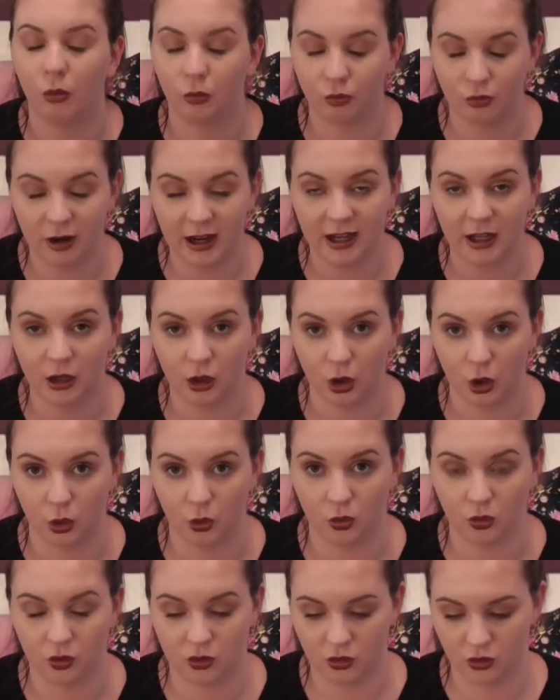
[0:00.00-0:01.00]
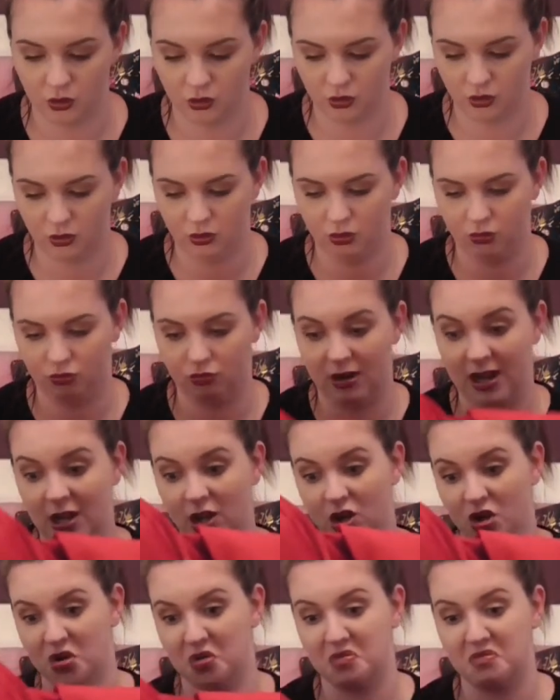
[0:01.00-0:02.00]
raincoat
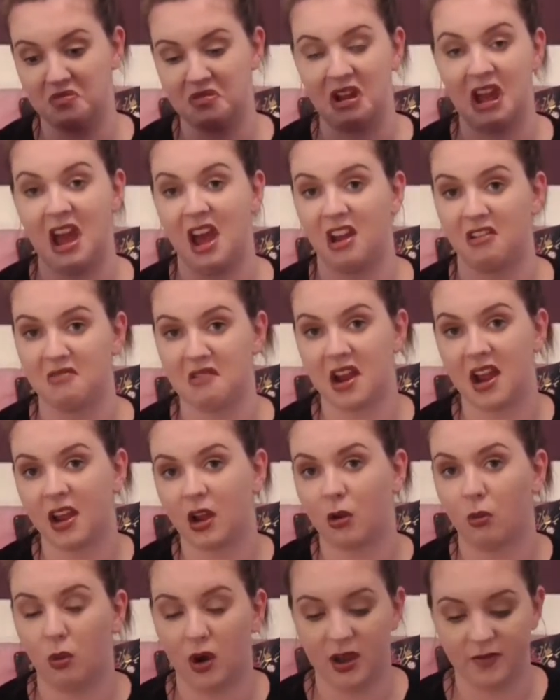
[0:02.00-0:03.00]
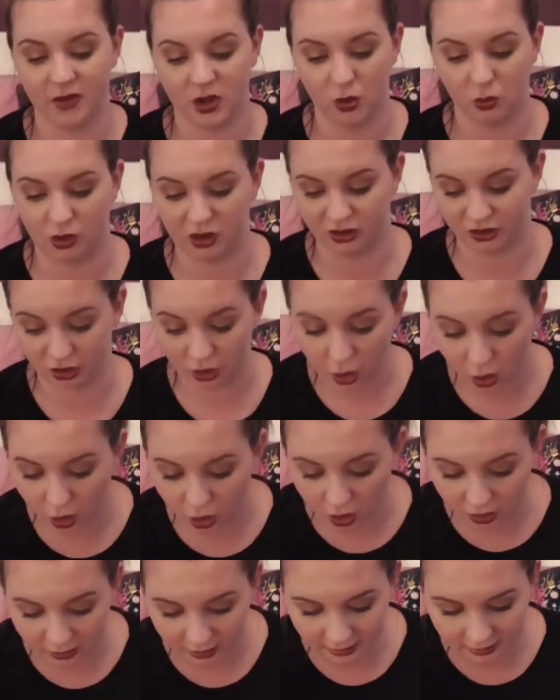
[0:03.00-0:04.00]
anorak, whatever you want to
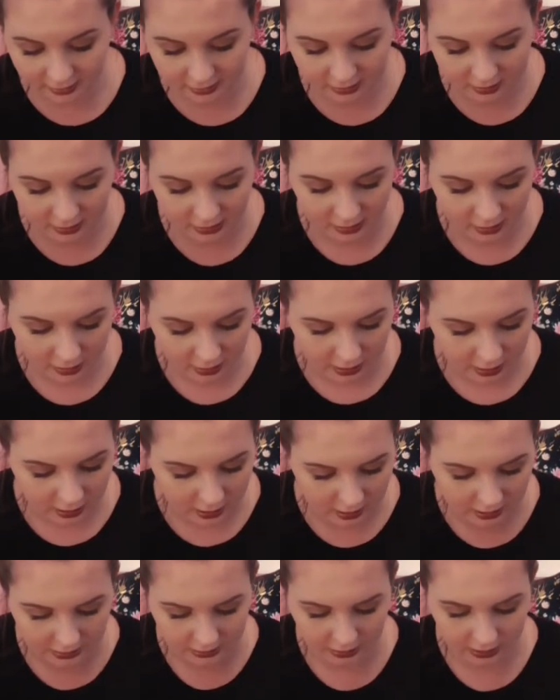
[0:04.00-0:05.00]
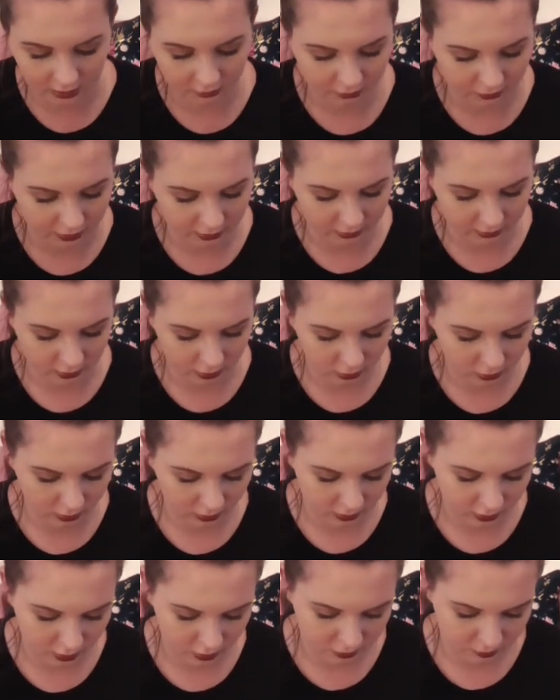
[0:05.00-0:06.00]
call it. I love this. Oh,
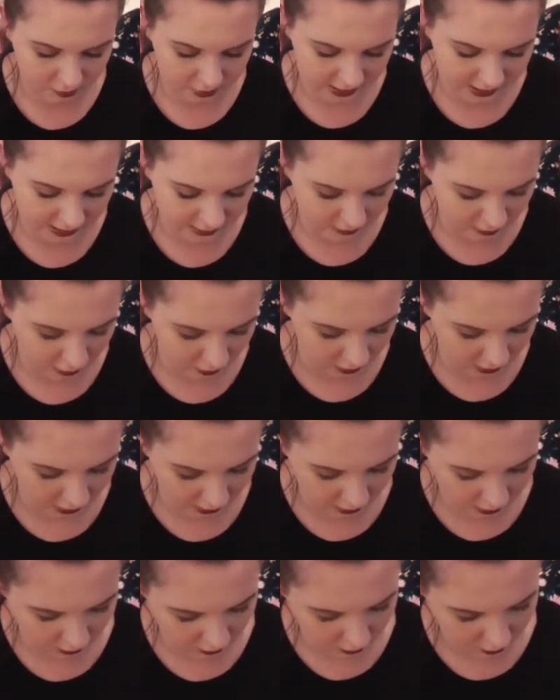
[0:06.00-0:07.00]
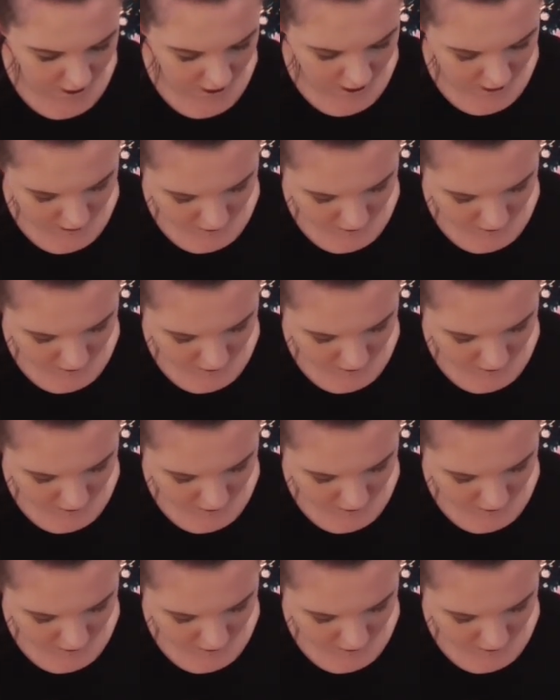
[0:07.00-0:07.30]
it's got paint on it though.